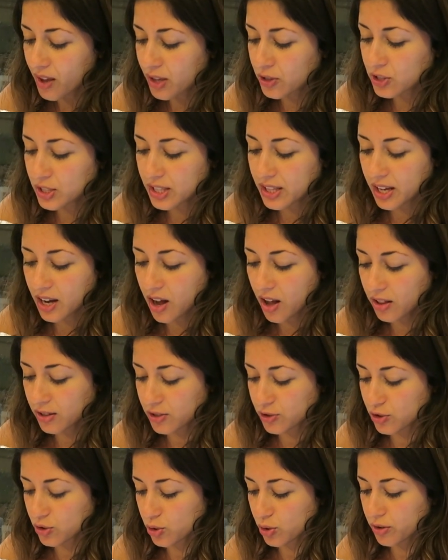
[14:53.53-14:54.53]
You see the
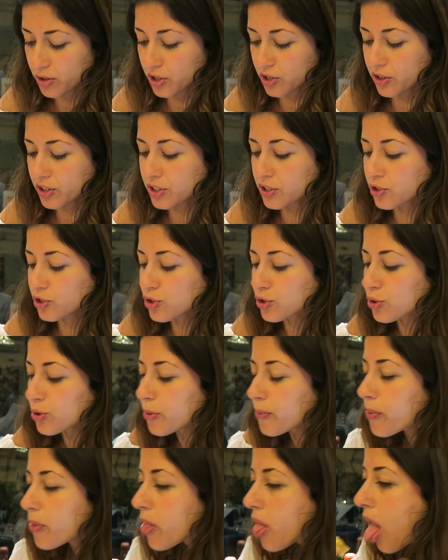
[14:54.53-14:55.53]
color is sort of greenish
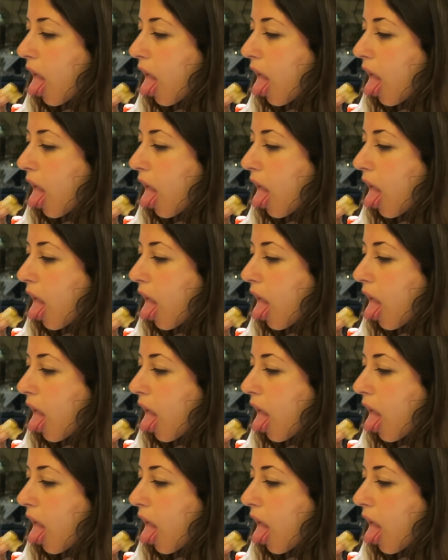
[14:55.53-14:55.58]
too.